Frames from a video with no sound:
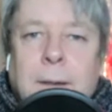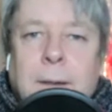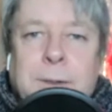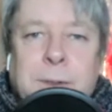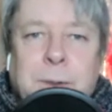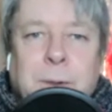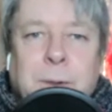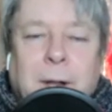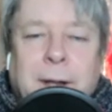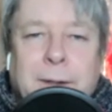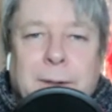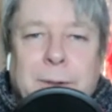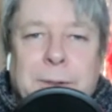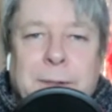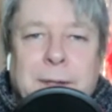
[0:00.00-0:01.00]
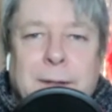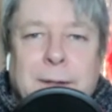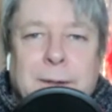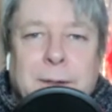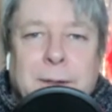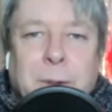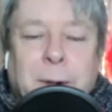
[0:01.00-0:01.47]
sure I
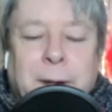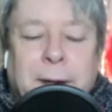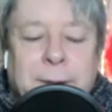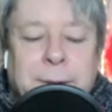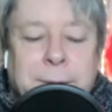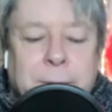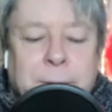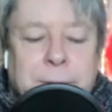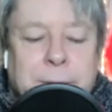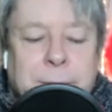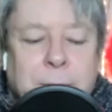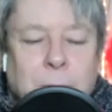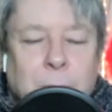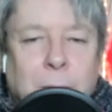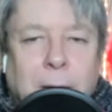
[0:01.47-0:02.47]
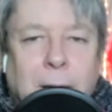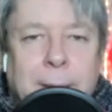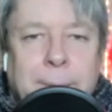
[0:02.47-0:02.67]
understand your answers. So